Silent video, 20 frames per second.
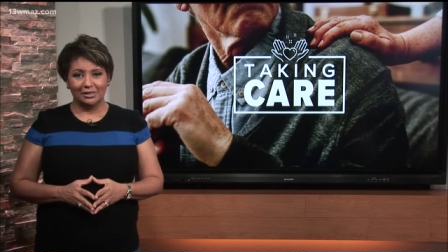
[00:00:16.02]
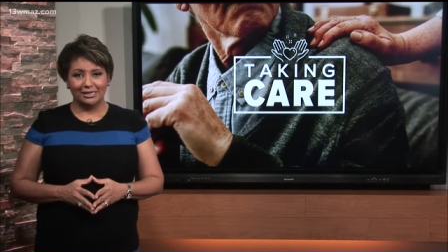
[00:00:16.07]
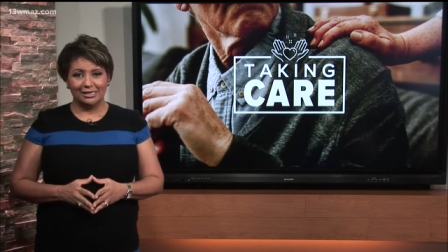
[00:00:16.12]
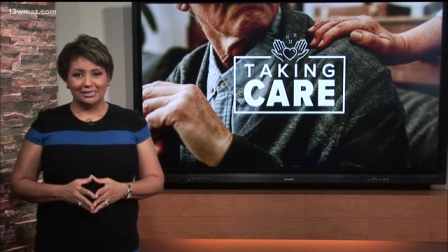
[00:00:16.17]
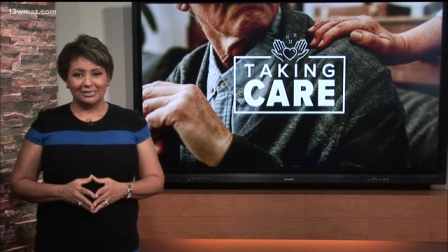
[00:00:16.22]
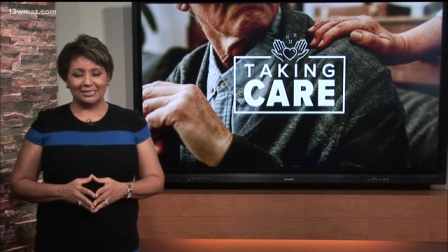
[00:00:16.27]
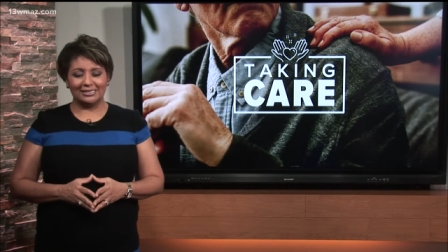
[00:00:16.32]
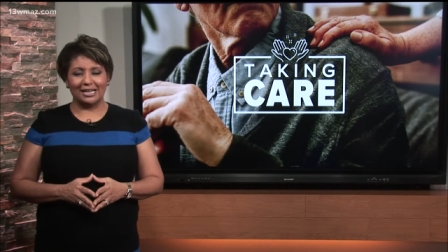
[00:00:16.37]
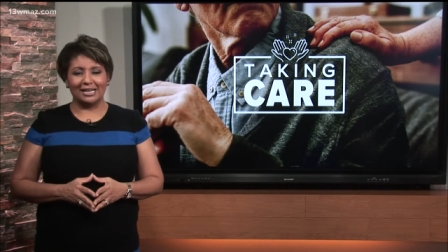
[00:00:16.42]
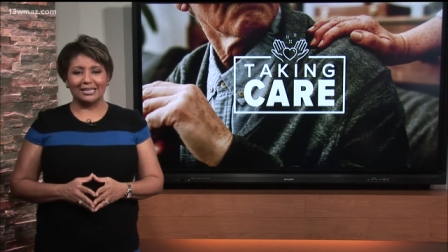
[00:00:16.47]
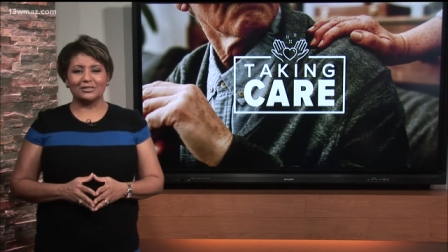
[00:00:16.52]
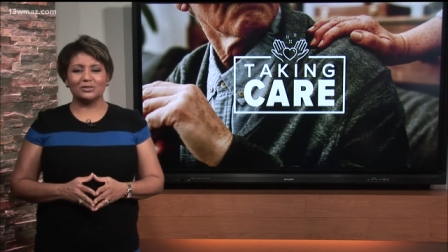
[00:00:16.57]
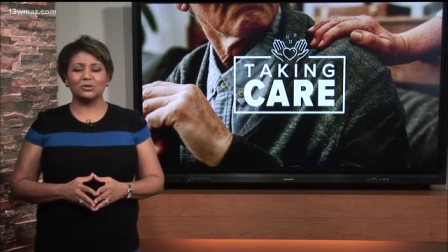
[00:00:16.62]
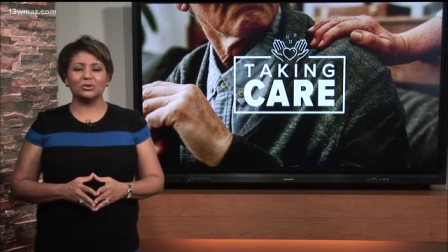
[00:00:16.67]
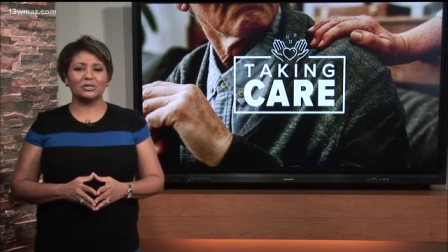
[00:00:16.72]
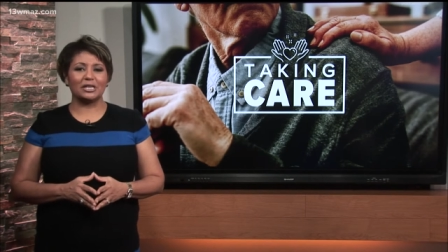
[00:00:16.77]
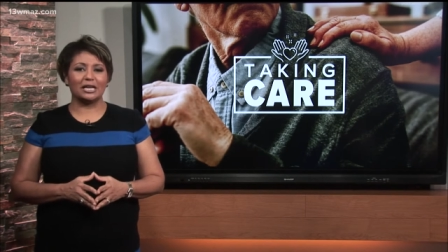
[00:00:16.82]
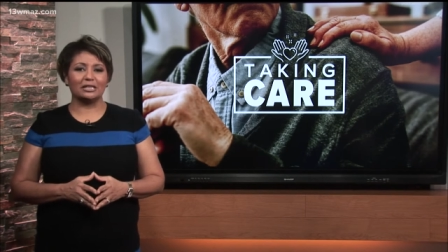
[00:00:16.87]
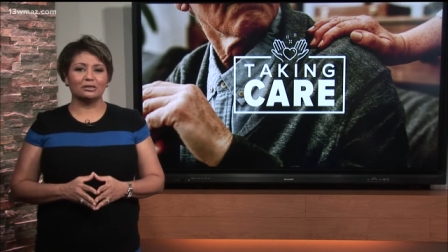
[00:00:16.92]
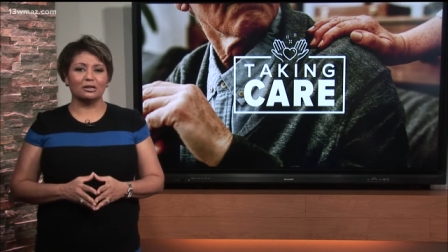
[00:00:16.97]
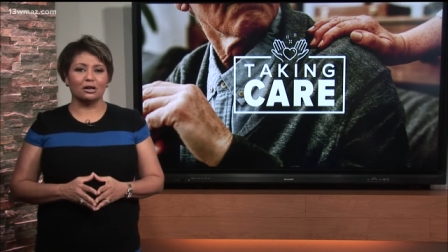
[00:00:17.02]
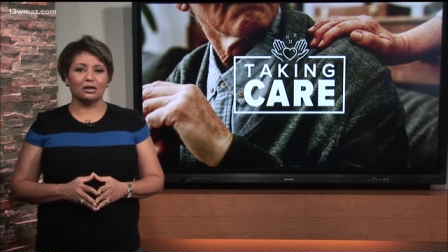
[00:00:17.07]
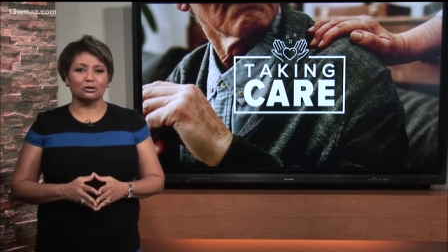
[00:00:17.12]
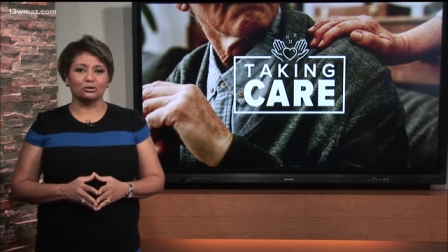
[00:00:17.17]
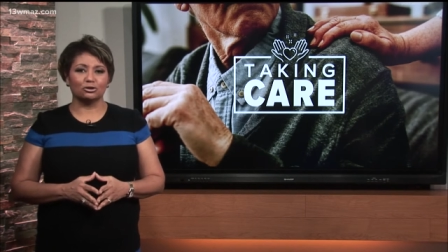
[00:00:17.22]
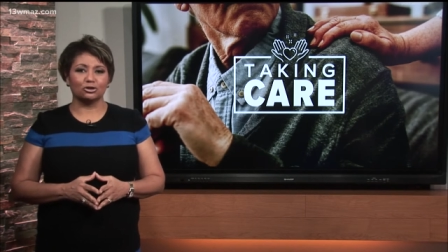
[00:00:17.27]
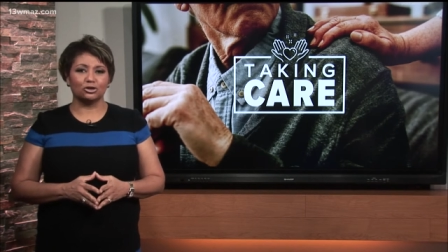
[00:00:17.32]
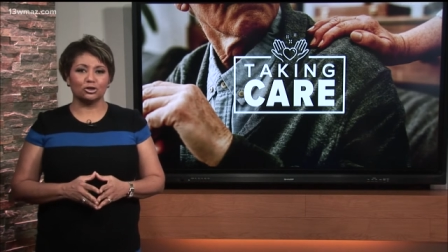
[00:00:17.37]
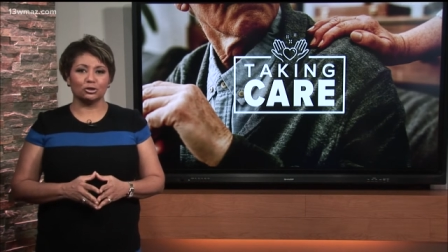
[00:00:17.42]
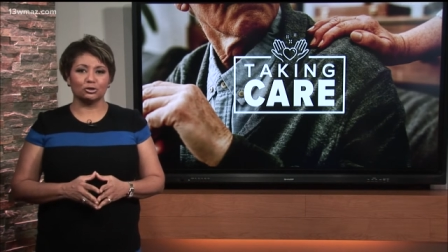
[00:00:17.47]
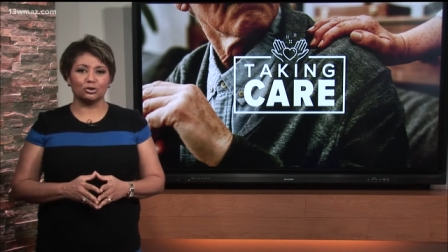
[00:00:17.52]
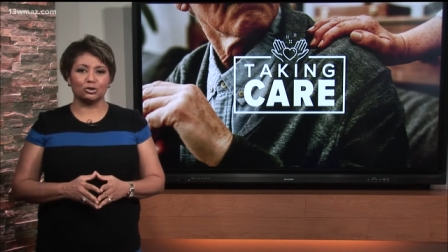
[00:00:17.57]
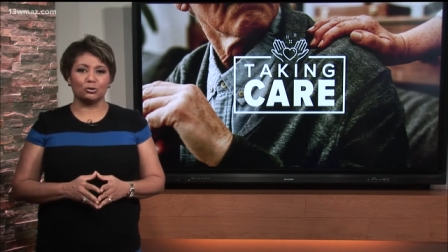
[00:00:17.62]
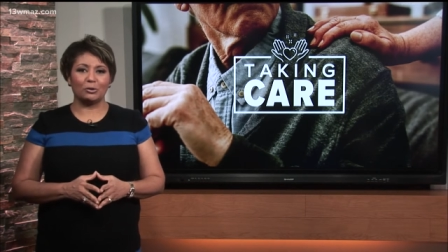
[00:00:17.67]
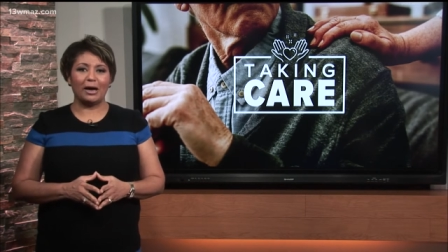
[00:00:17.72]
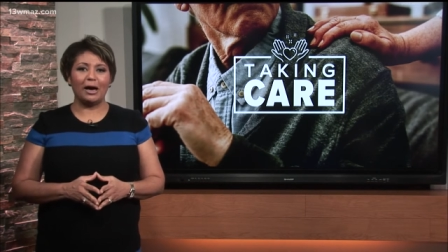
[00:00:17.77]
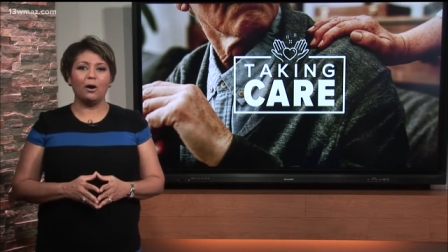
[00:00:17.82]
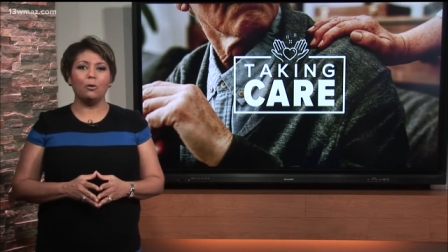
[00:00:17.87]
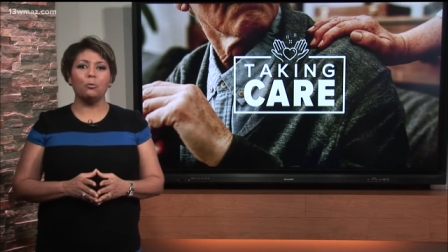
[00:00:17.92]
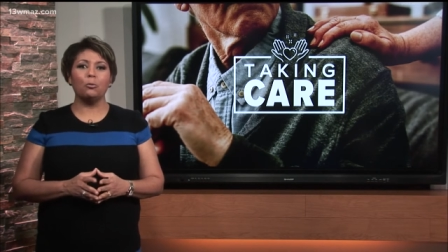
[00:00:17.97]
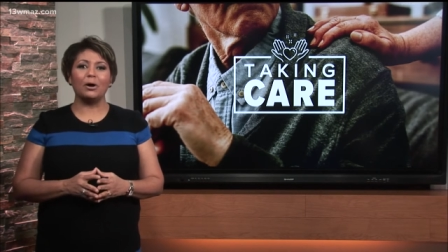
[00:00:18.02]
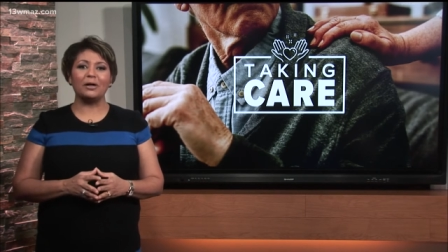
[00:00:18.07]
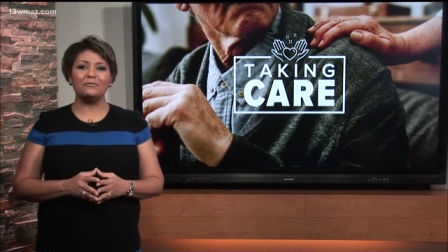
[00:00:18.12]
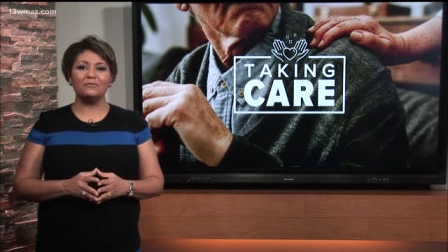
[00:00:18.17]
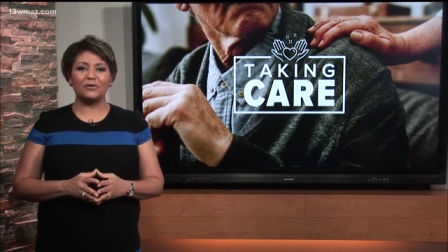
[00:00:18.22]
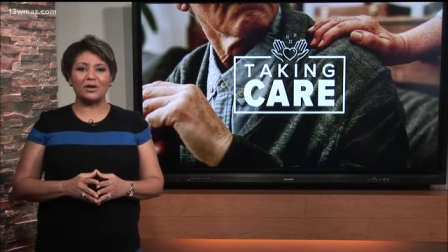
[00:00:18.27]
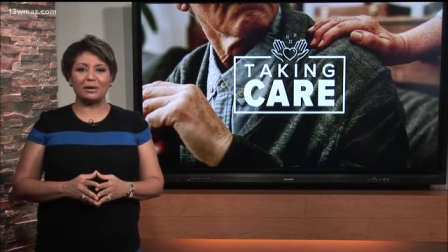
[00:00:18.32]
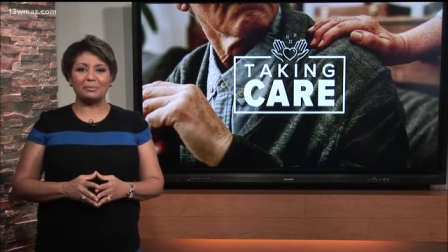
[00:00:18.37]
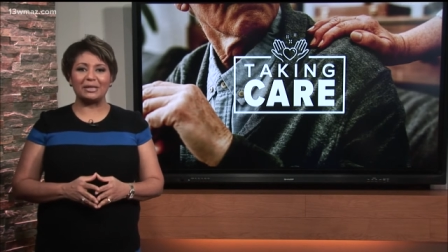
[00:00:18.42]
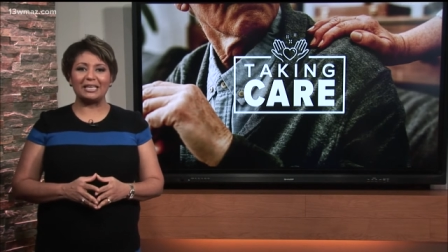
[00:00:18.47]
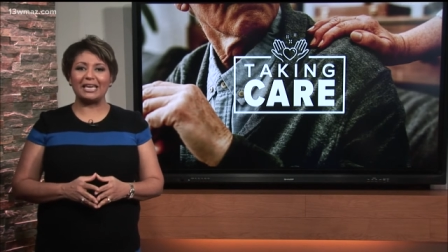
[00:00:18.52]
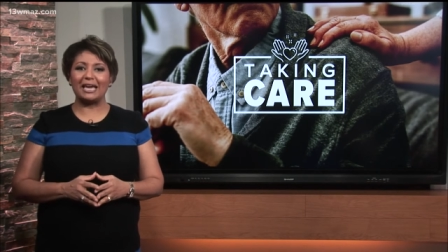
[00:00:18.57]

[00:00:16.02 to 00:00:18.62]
Tonight, Suzanne Lawler shows you how one family